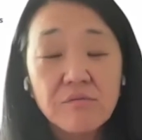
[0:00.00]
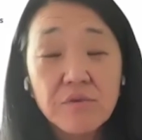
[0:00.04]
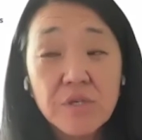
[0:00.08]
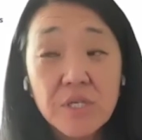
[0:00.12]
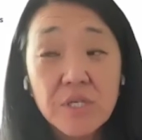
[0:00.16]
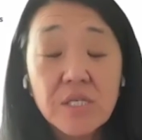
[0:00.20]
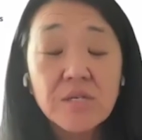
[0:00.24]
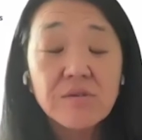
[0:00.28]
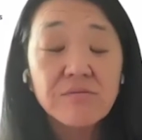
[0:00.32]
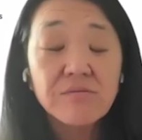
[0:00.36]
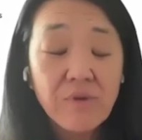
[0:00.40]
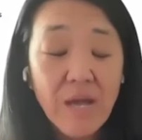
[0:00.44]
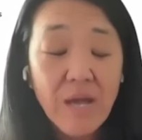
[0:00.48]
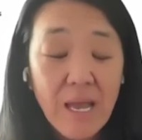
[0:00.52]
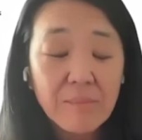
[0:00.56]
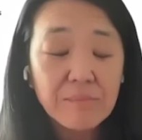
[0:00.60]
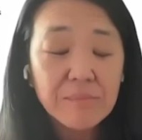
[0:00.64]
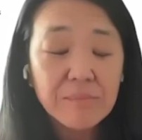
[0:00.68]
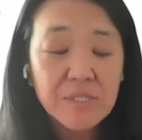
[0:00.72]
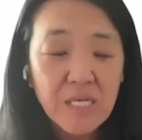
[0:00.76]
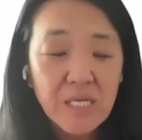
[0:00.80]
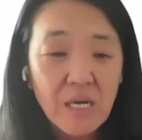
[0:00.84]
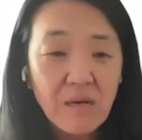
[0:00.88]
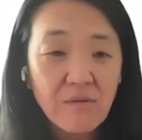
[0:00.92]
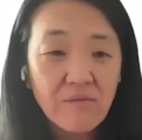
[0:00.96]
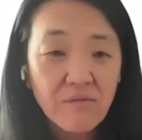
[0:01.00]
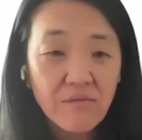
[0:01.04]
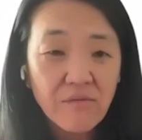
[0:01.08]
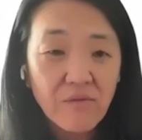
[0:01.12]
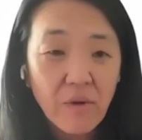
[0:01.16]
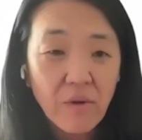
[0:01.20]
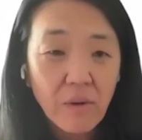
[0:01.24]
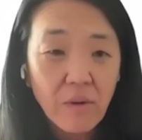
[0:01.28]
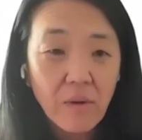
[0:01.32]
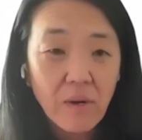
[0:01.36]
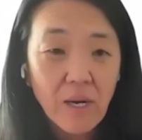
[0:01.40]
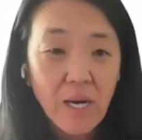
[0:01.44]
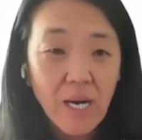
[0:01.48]
really ramped up
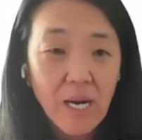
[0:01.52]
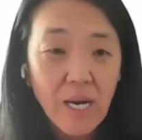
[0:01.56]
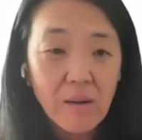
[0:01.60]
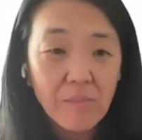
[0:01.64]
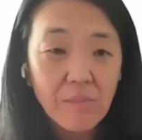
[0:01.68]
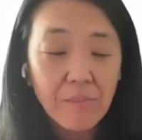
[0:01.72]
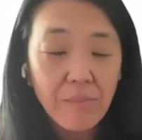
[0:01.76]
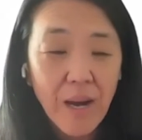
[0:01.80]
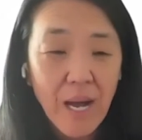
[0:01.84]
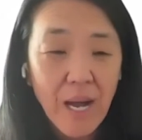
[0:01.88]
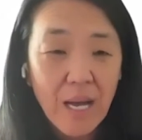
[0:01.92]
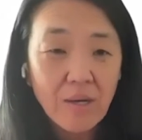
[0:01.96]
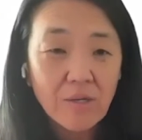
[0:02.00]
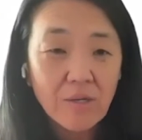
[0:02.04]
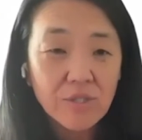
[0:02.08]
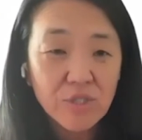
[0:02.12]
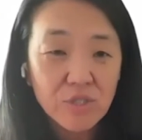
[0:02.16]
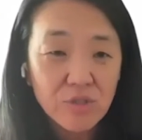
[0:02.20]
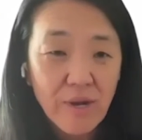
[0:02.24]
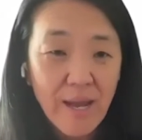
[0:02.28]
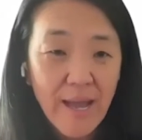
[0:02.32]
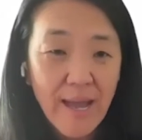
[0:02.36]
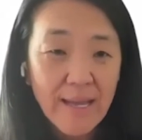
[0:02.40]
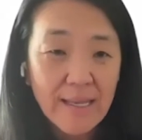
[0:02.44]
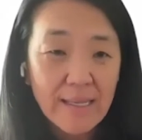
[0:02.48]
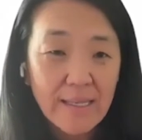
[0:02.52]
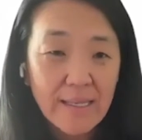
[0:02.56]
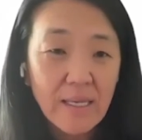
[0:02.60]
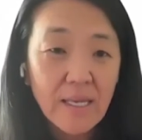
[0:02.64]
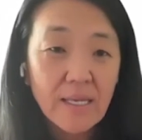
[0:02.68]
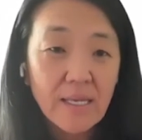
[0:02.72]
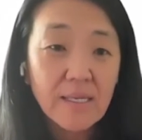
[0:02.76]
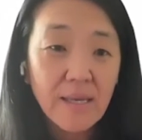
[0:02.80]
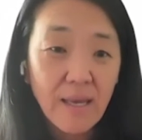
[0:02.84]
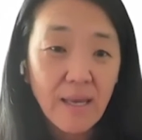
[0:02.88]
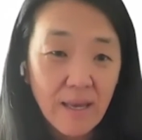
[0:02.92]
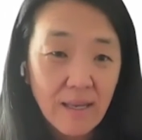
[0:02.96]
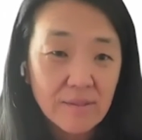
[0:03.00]
for our bile tract
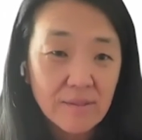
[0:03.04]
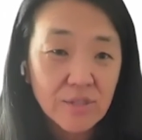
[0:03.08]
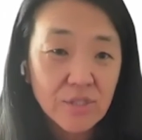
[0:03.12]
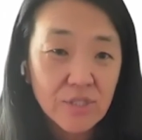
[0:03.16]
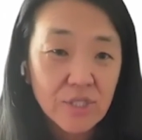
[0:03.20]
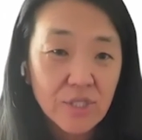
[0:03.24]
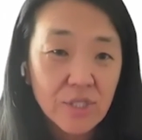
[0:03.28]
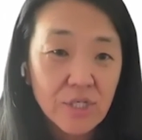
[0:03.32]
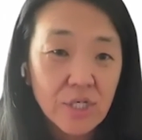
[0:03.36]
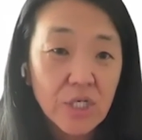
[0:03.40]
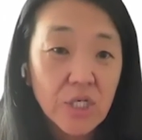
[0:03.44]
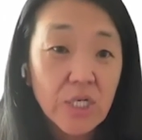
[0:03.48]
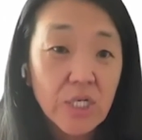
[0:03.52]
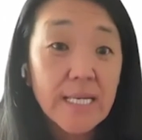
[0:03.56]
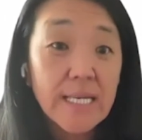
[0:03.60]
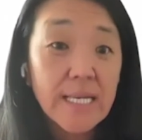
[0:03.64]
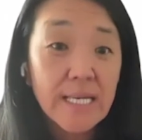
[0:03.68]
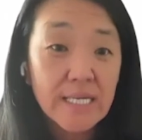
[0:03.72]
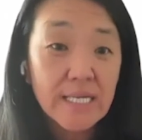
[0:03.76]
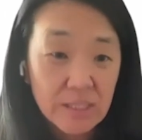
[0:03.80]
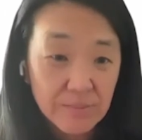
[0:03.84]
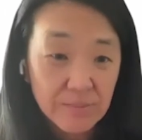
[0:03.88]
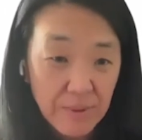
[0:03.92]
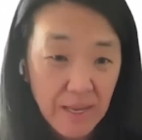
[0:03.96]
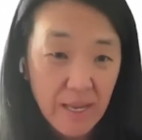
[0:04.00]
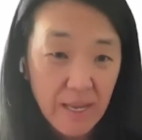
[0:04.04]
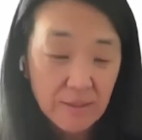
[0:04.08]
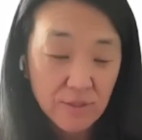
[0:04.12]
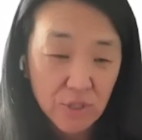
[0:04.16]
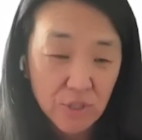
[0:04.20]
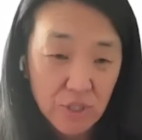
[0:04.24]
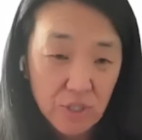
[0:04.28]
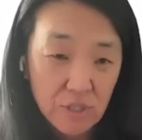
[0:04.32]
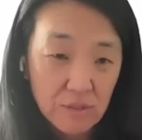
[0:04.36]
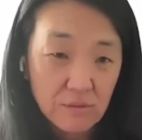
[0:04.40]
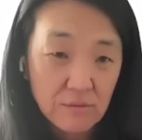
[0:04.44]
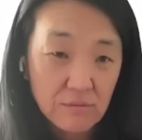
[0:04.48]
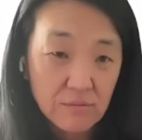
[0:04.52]
cancer
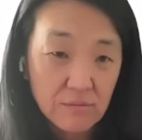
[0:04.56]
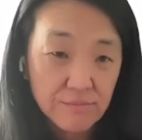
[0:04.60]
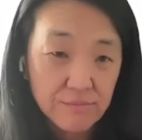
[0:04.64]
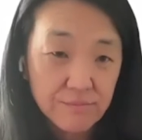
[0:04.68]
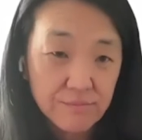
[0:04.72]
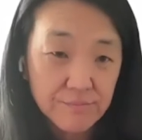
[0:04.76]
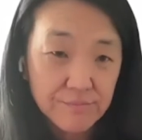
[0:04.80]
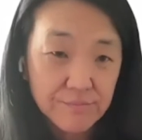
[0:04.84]
expansion.